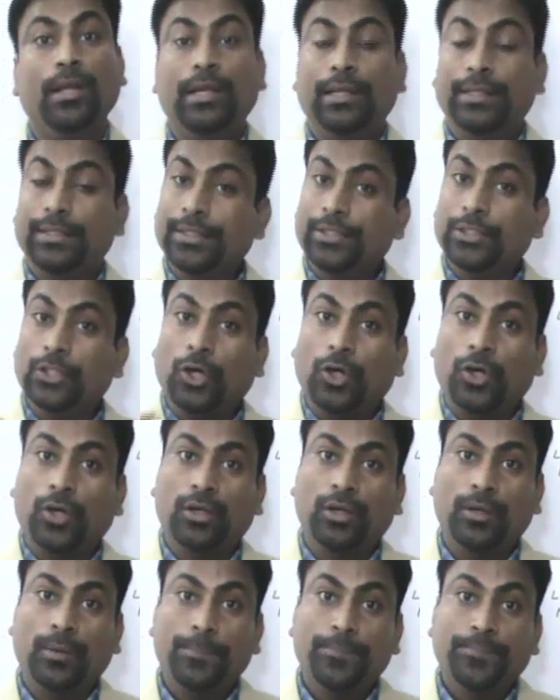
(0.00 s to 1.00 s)
Recall
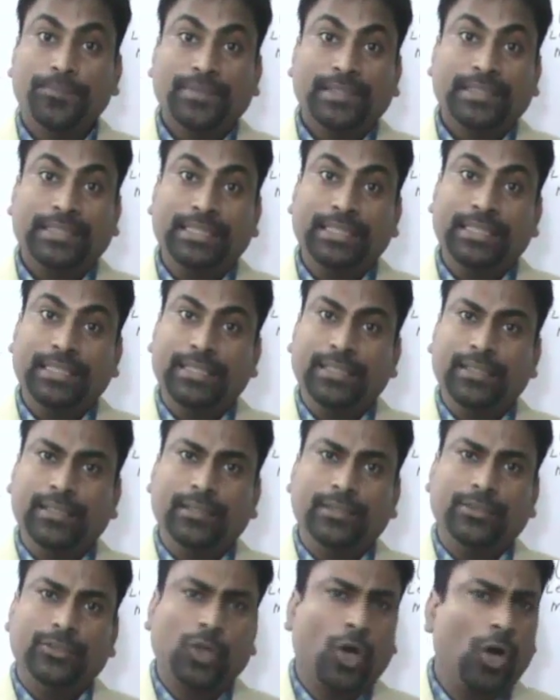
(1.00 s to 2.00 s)
the
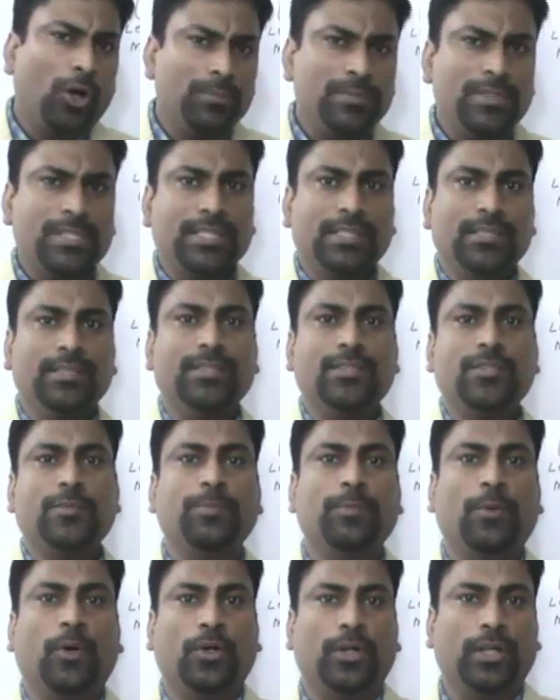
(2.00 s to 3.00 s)
Thomson's
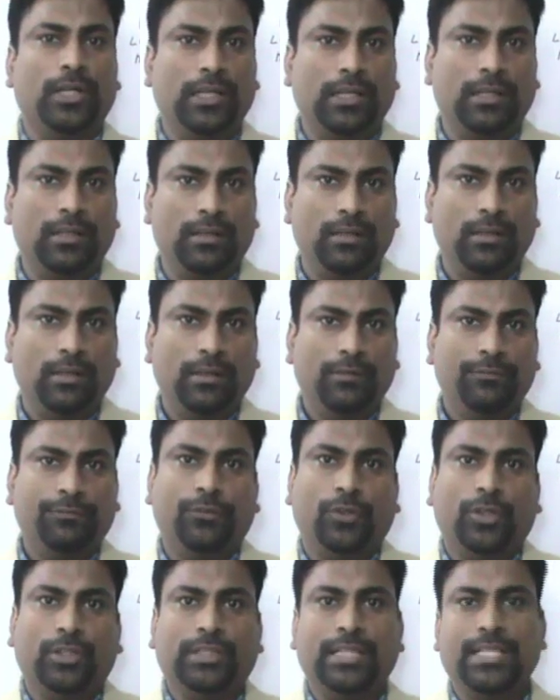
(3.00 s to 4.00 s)
model
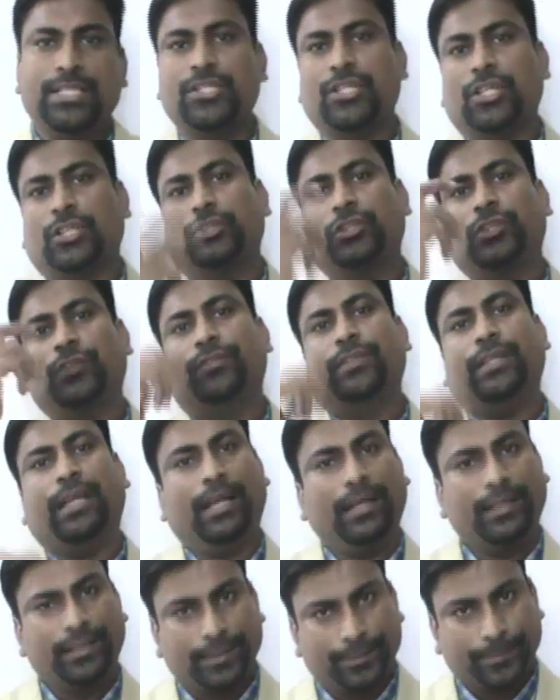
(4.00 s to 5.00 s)
for the structure of the
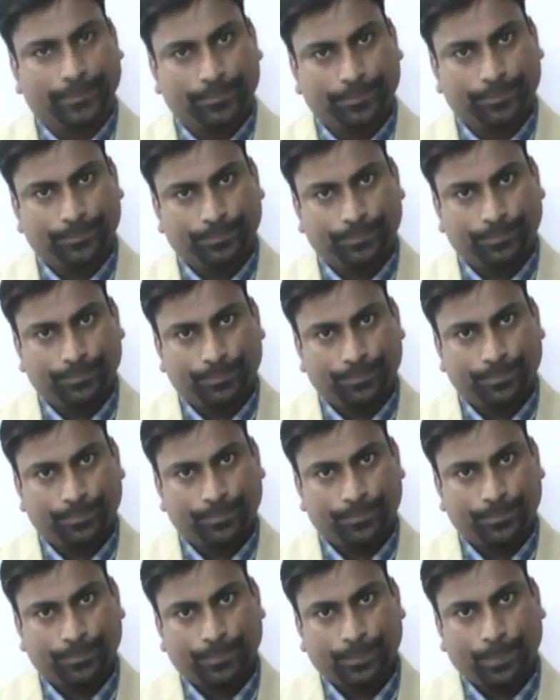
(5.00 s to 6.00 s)
atom,
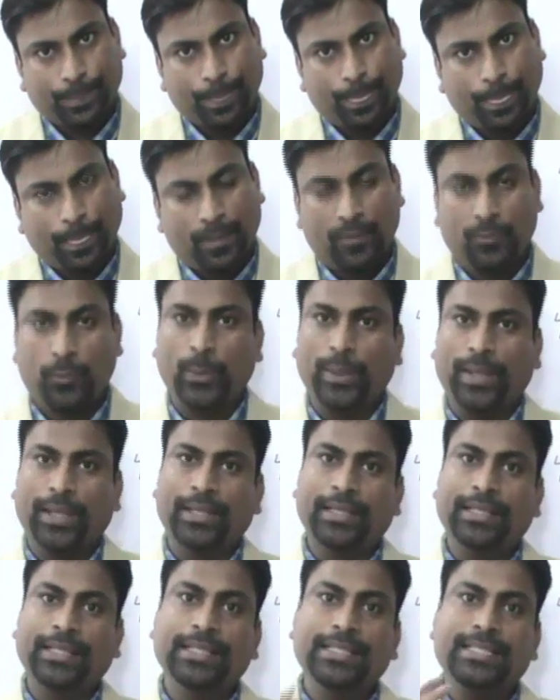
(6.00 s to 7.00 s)

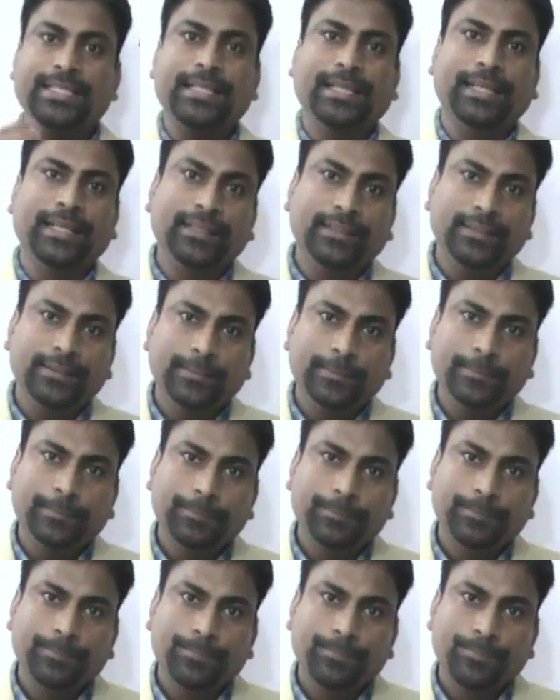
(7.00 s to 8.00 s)
where he said
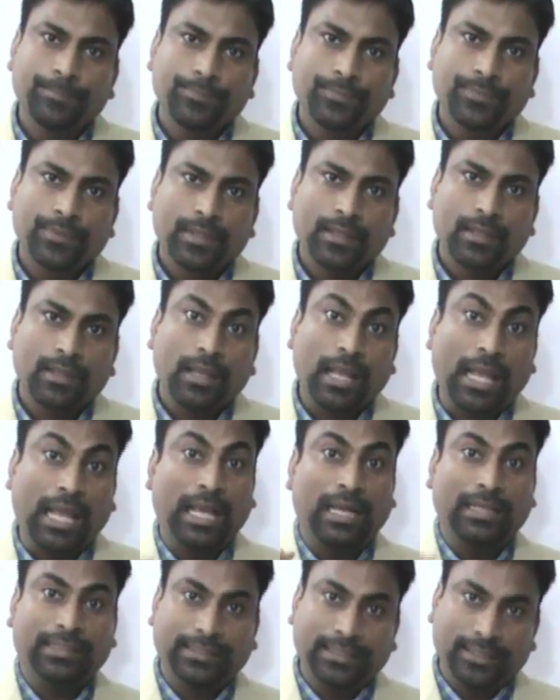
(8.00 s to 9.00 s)

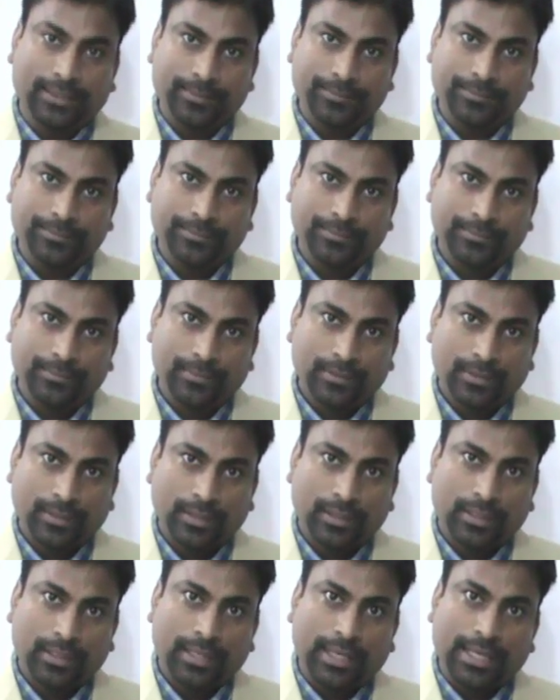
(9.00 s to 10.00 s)
atom
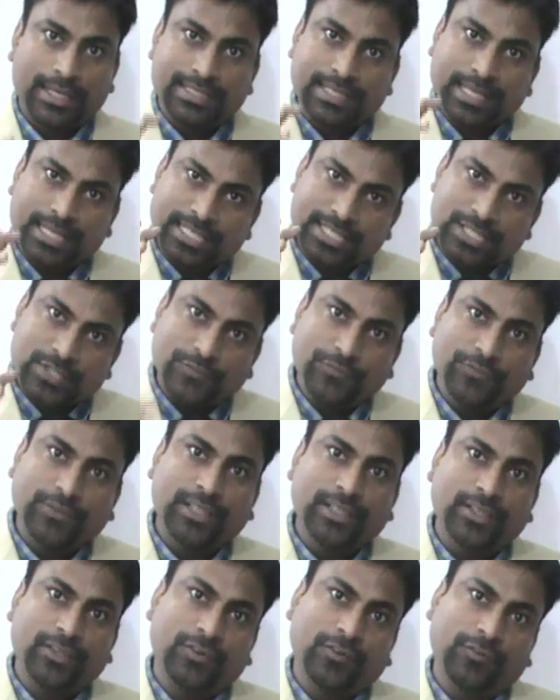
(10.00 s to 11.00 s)
is a
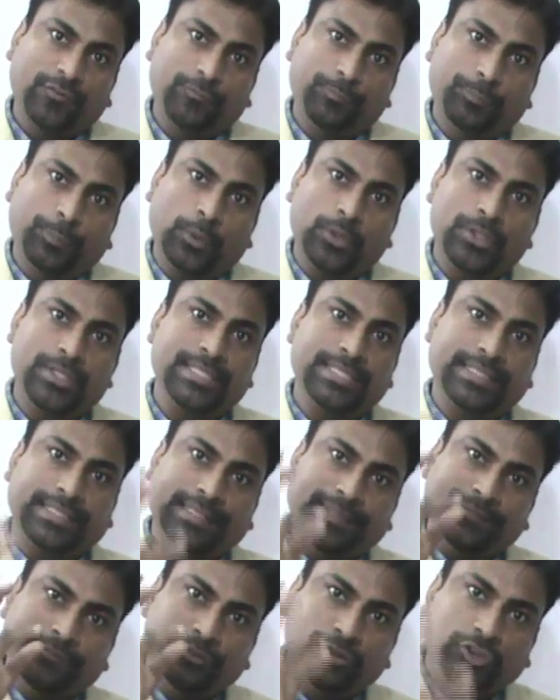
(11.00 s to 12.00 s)
sphere of
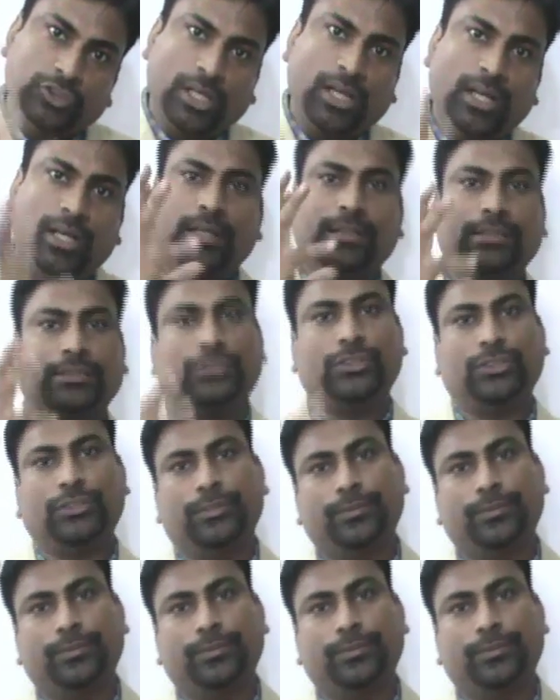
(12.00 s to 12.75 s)
positive charge